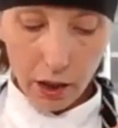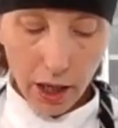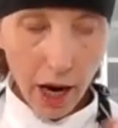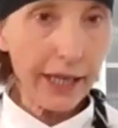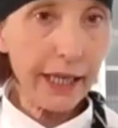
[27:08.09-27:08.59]

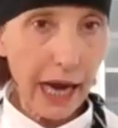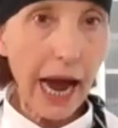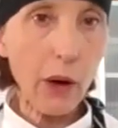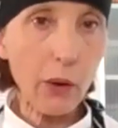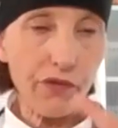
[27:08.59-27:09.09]
cut it
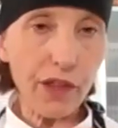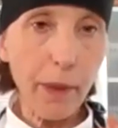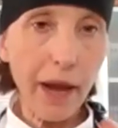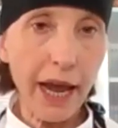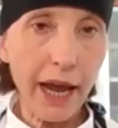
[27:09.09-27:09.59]
out of the
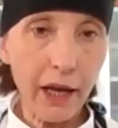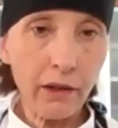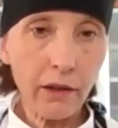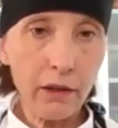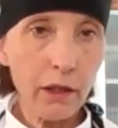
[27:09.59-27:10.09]
pan,